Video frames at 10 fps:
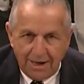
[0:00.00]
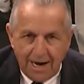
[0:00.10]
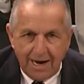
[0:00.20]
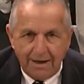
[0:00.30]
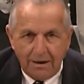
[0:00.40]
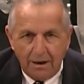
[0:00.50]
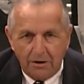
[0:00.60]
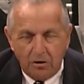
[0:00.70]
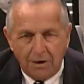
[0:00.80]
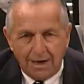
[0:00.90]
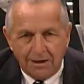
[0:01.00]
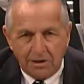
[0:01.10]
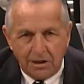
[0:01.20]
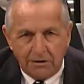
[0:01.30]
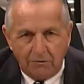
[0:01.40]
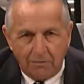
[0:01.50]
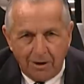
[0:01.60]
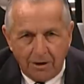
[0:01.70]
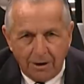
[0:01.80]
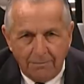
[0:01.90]
and the United States of
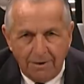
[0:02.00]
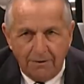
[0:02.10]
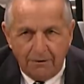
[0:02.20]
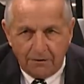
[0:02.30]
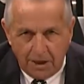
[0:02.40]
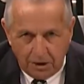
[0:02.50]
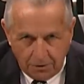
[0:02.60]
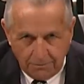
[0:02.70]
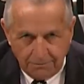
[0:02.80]
America. Thank you.